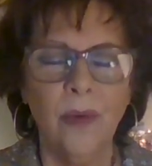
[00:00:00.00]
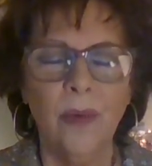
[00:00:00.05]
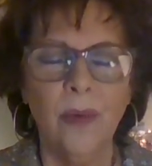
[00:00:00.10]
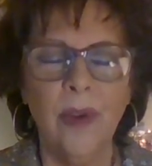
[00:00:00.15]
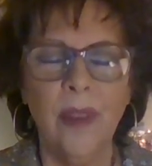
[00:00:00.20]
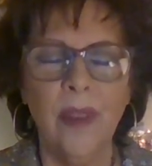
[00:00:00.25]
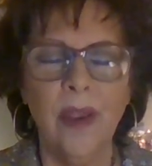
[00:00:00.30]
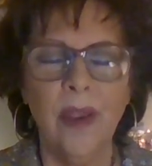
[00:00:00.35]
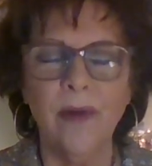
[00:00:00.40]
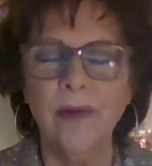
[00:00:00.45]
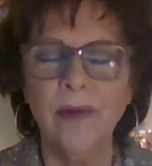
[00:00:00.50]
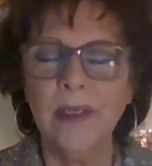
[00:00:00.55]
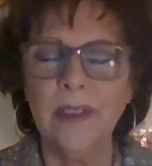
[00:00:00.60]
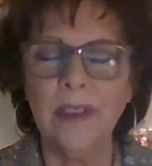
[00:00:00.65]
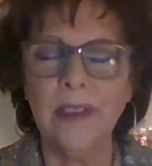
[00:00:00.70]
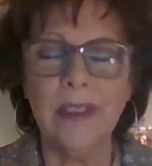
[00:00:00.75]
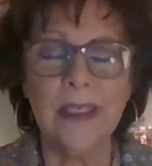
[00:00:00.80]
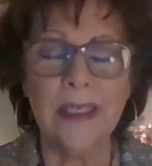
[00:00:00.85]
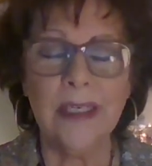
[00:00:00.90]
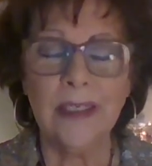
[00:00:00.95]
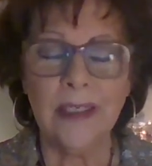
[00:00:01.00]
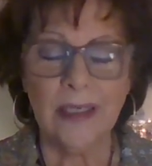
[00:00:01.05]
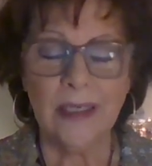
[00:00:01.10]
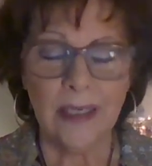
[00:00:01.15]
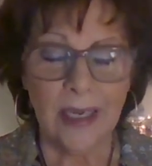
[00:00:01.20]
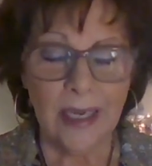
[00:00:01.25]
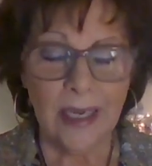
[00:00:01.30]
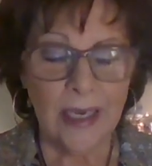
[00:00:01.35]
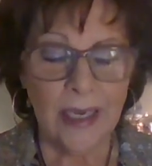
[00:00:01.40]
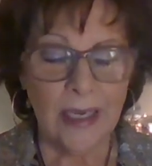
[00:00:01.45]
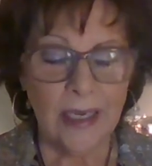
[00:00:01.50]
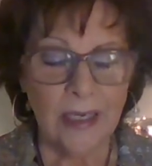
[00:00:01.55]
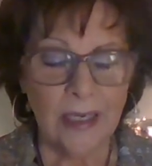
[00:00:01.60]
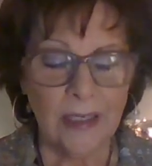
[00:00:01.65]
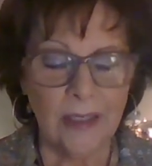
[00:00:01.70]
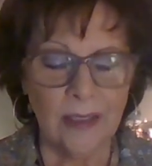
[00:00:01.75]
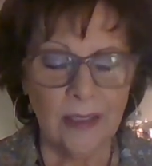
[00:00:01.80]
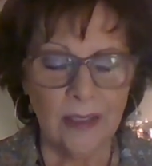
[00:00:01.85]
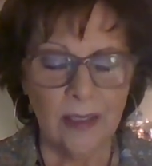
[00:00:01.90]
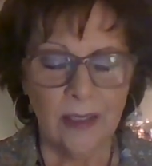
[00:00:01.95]
where there is
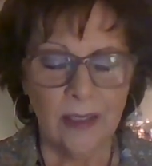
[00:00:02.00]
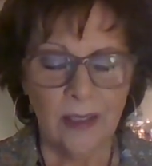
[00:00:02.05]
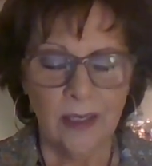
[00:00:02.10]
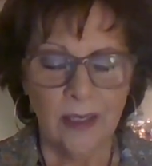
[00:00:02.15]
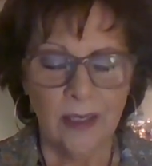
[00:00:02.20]
dis-ease,